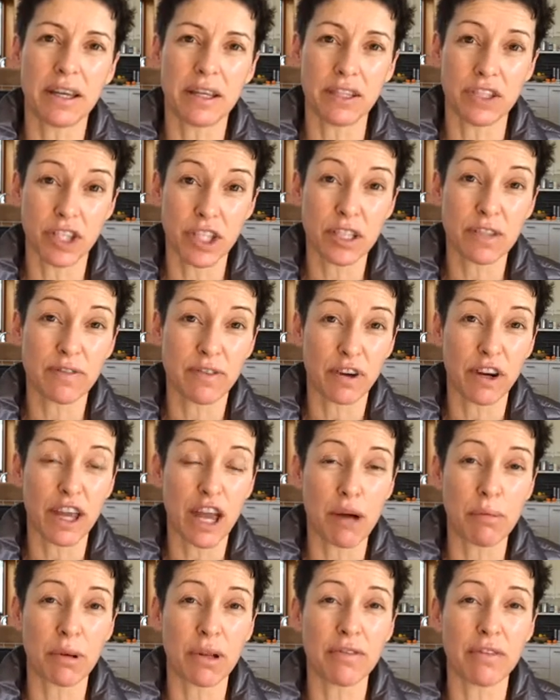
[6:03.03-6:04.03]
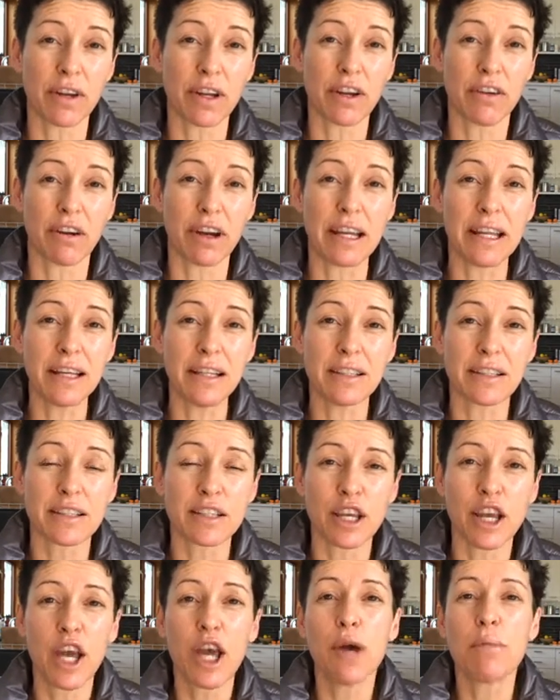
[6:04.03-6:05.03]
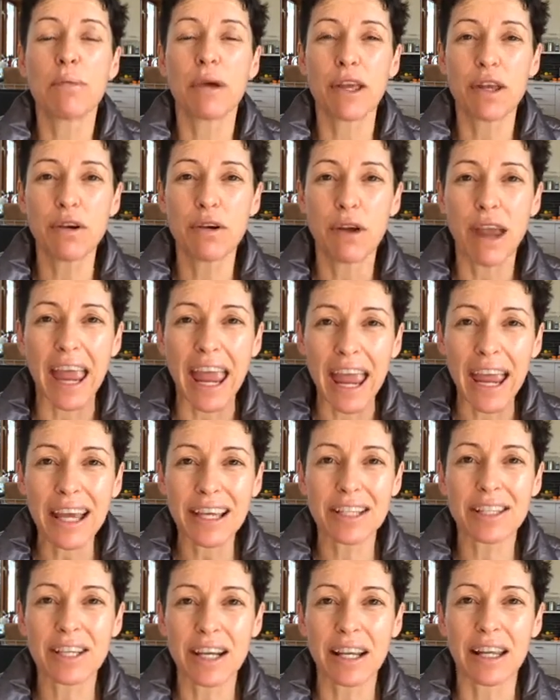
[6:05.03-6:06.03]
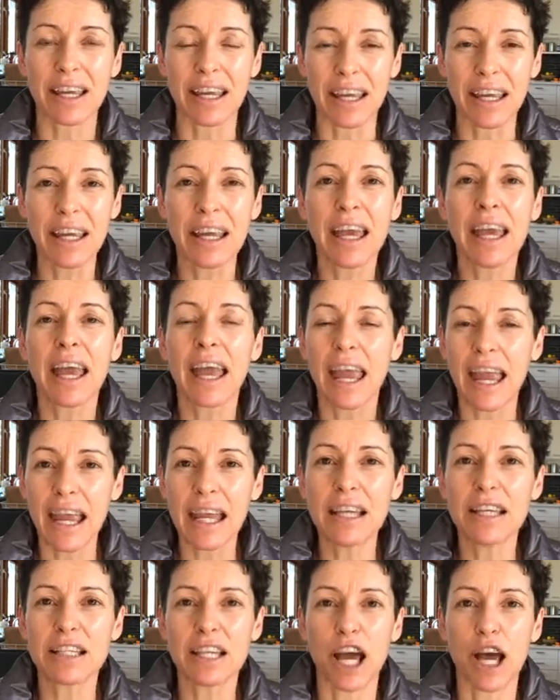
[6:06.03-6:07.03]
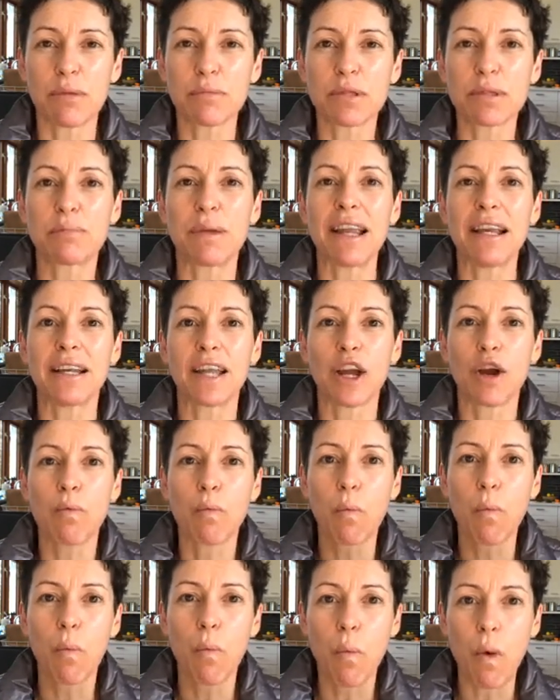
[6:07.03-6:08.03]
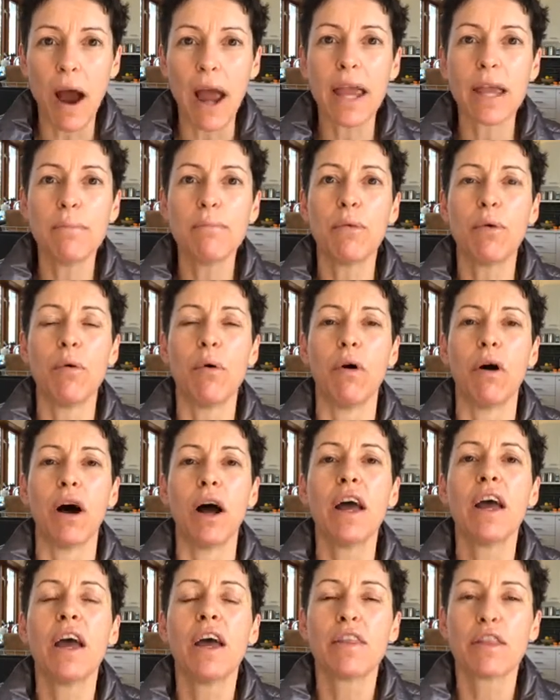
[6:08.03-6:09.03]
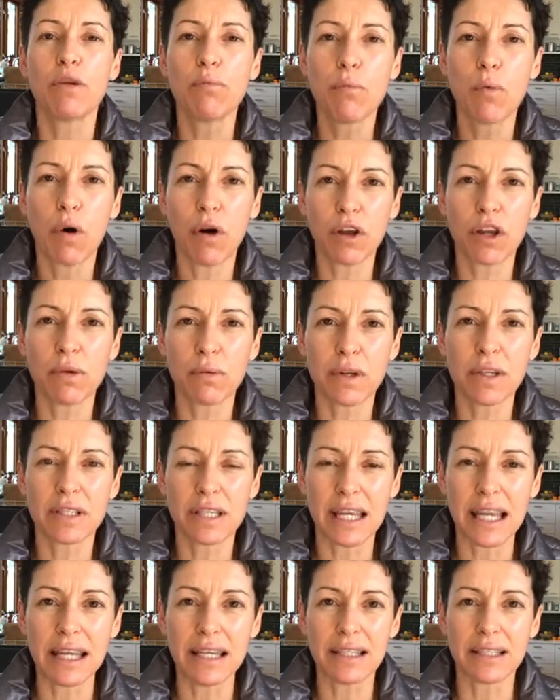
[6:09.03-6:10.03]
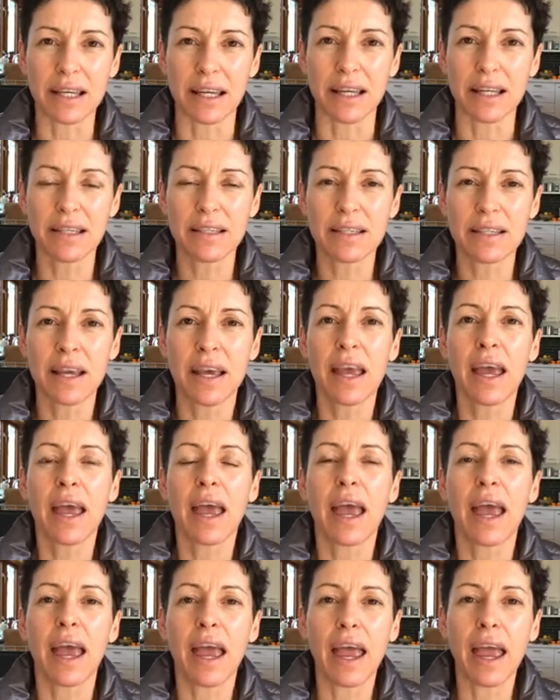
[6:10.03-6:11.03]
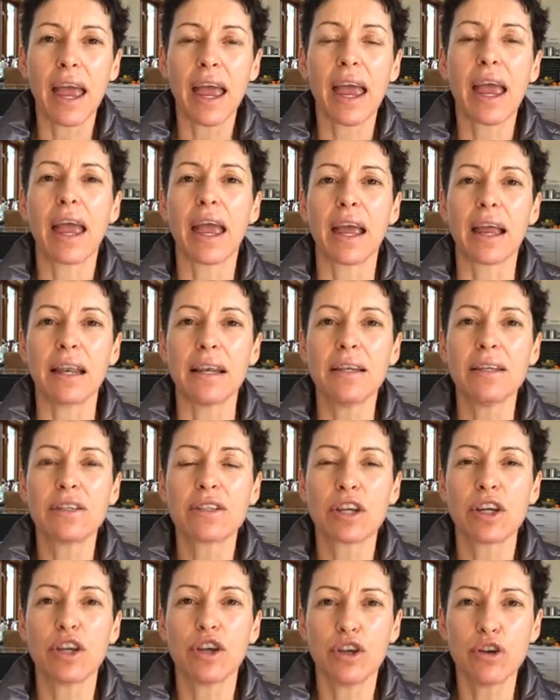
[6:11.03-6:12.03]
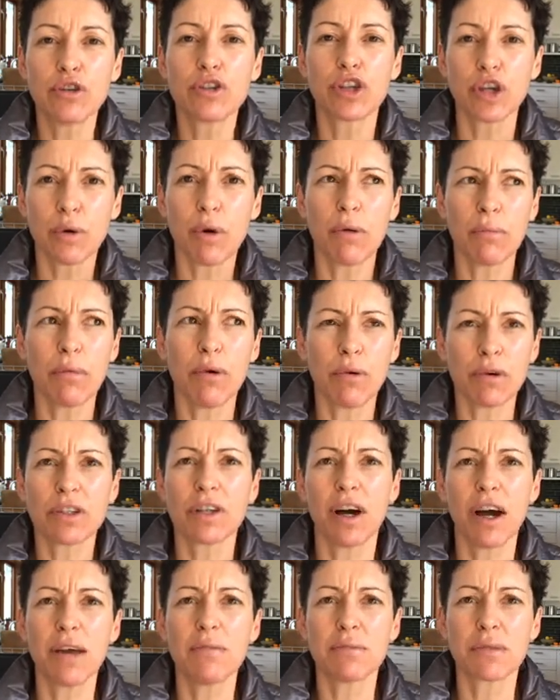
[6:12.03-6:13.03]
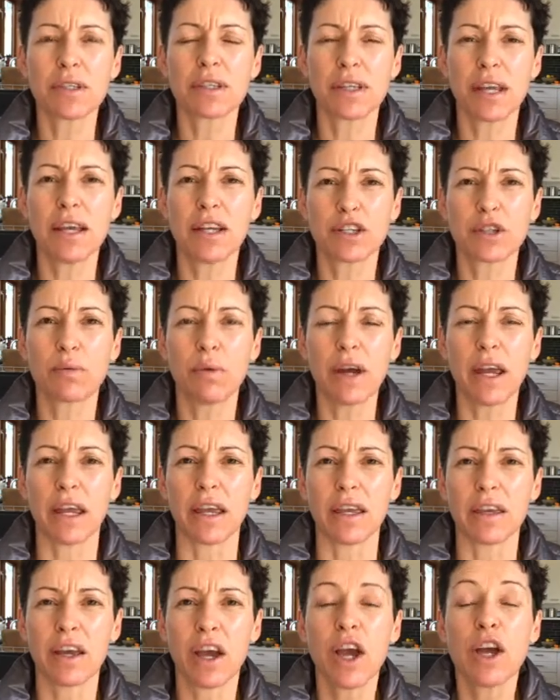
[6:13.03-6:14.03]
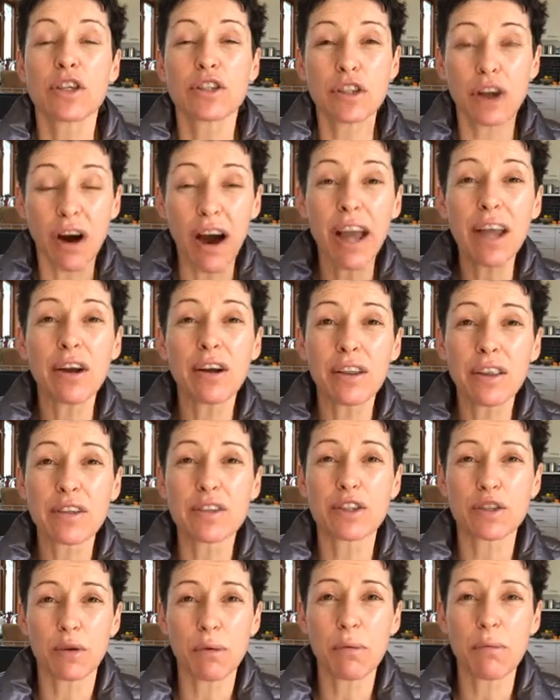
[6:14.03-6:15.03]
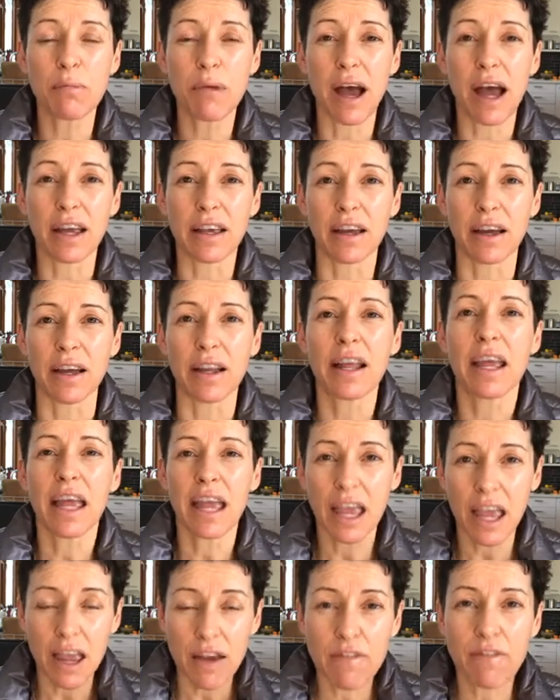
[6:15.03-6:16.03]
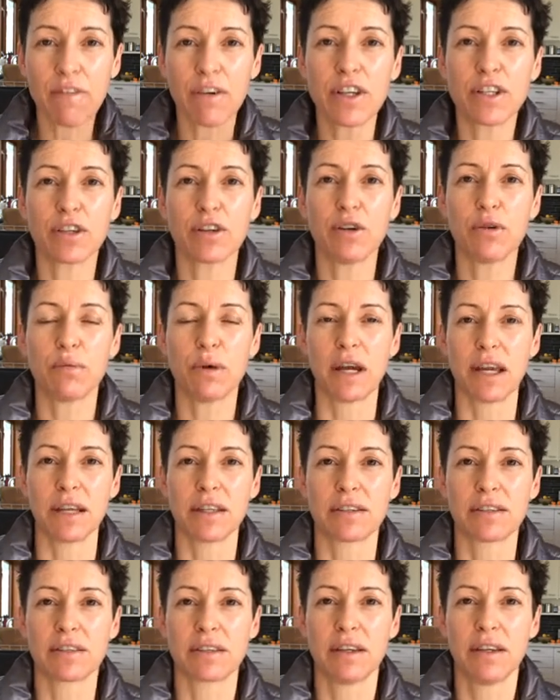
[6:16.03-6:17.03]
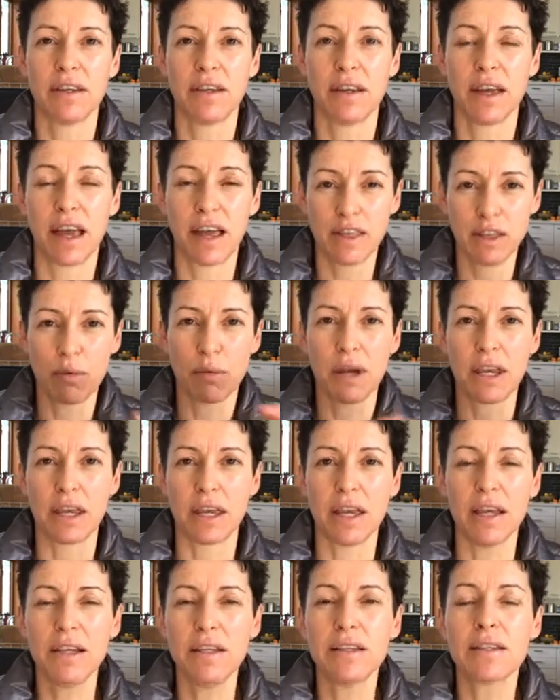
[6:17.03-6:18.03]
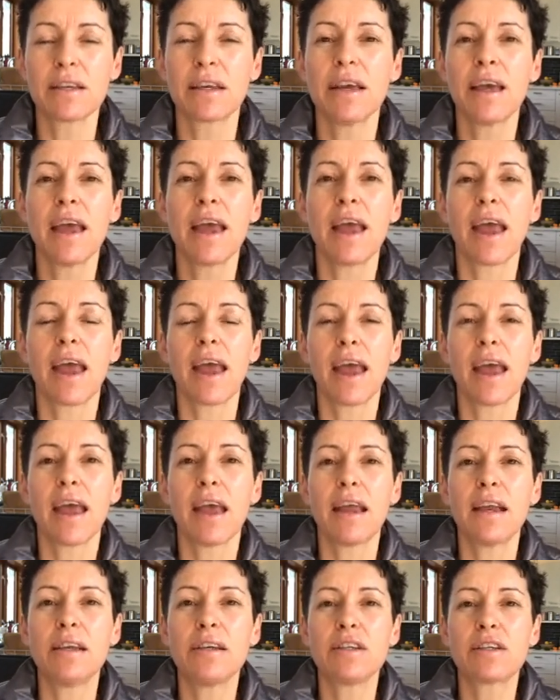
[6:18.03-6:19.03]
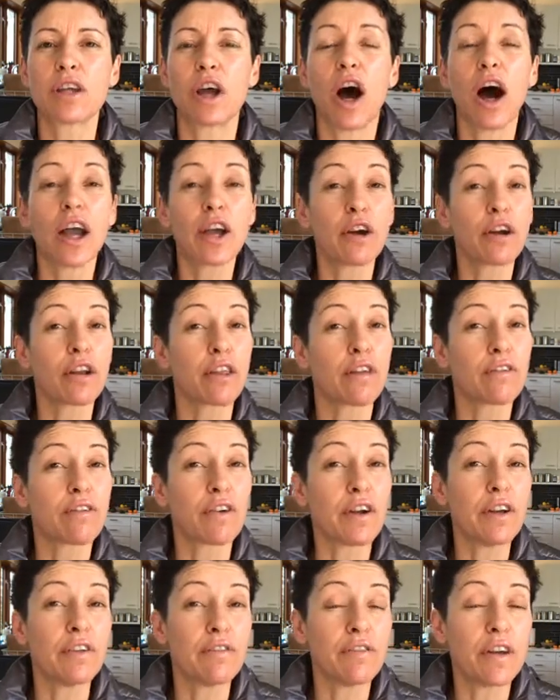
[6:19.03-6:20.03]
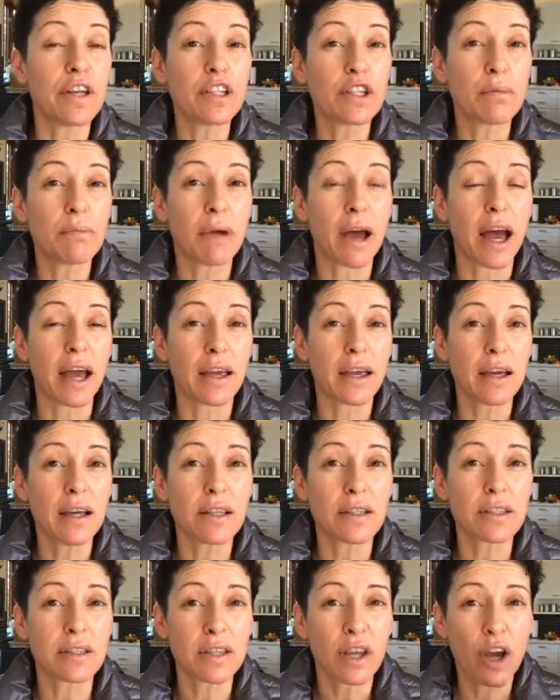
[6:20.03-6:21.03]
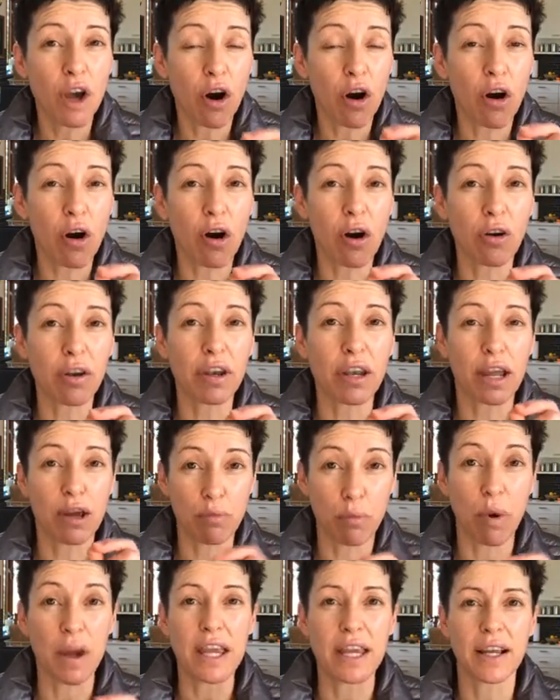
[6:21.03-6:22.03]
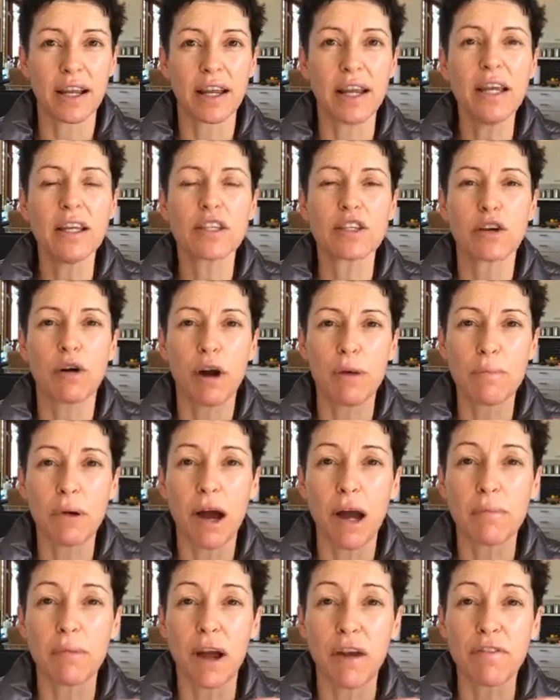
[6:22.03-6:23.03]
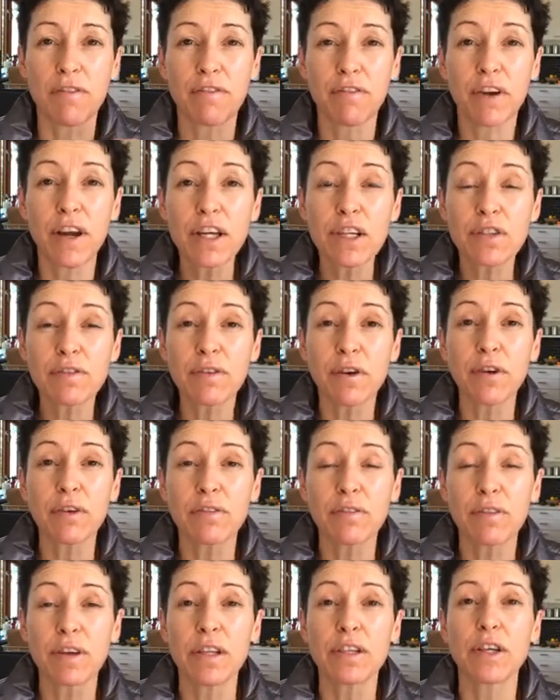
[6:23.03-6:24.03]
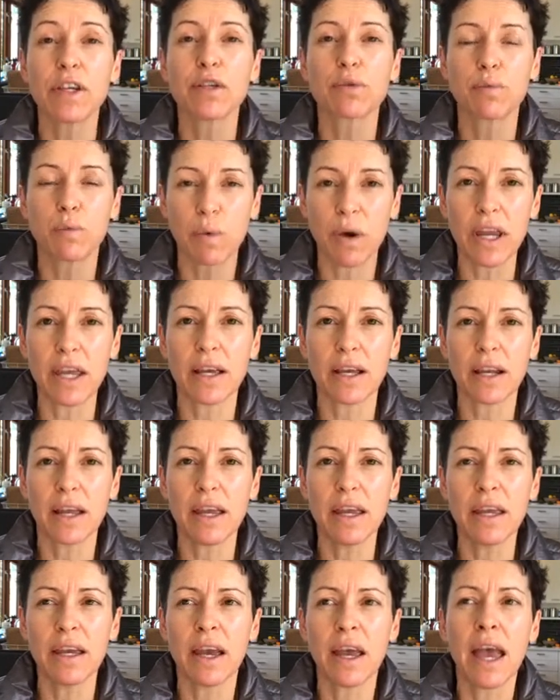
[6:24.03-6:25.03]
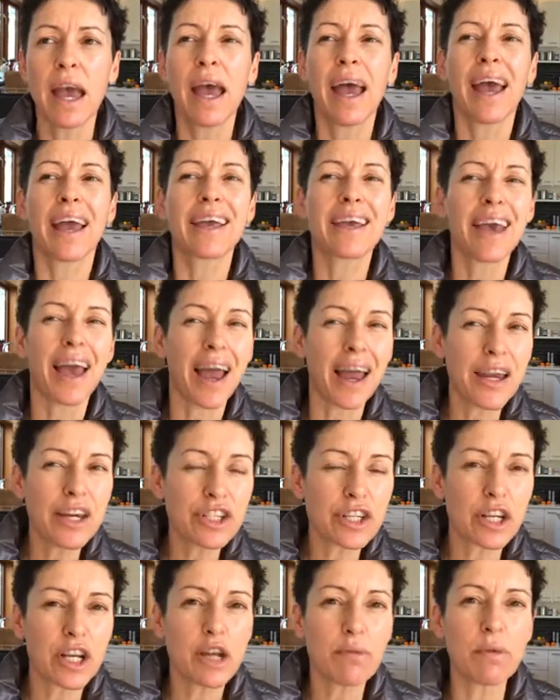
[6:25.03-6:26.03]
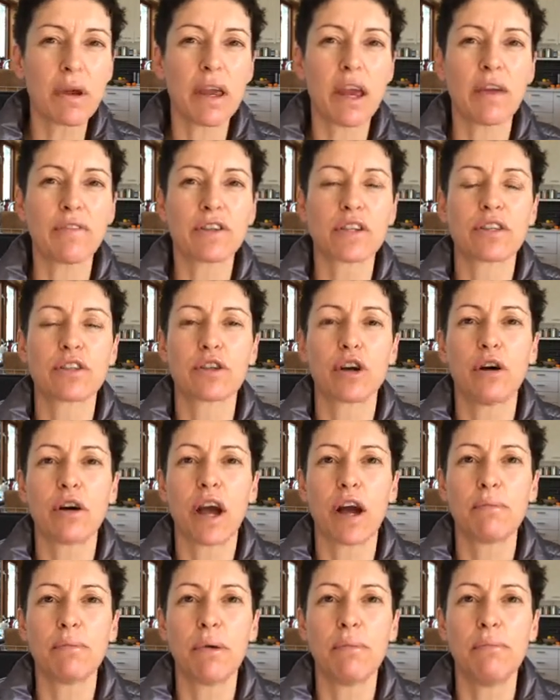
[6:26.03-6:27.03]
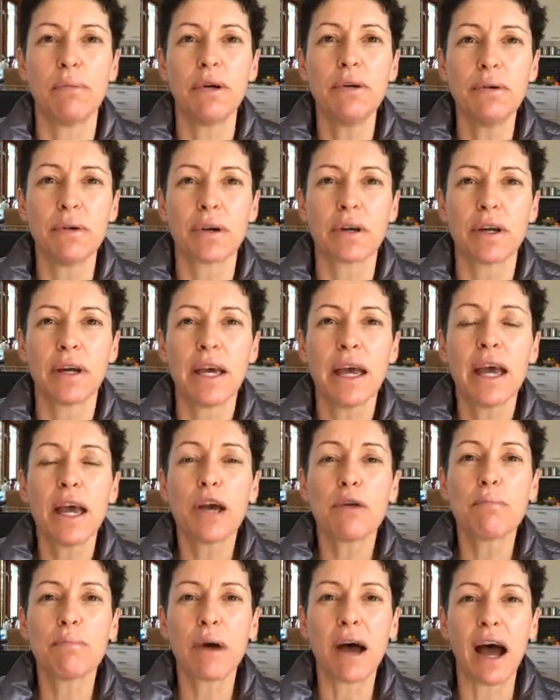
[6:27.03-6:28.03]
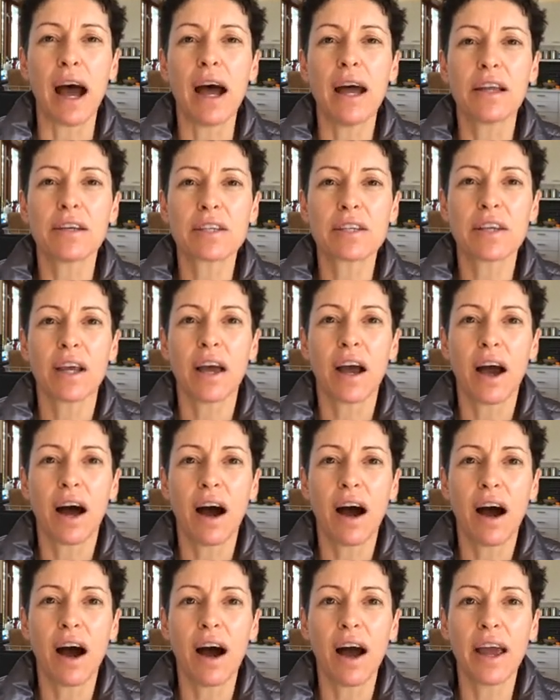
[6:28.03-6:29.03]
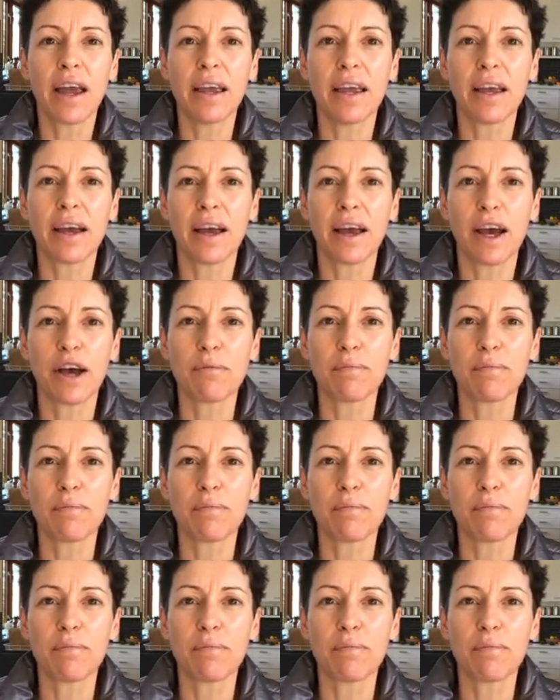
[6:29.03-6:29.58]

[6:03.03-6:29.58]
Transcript: in just for a couple of ingredients, but you actually end up spending way more than what you intended, and you do it more times each week. So I go to the supermarket every 2 weeks in the weekend, and I go to the fruit and veggie markets on a weekly, so I buy my fresh fruit and veggies weekly. Occasionally we have to stock up on milk, but hi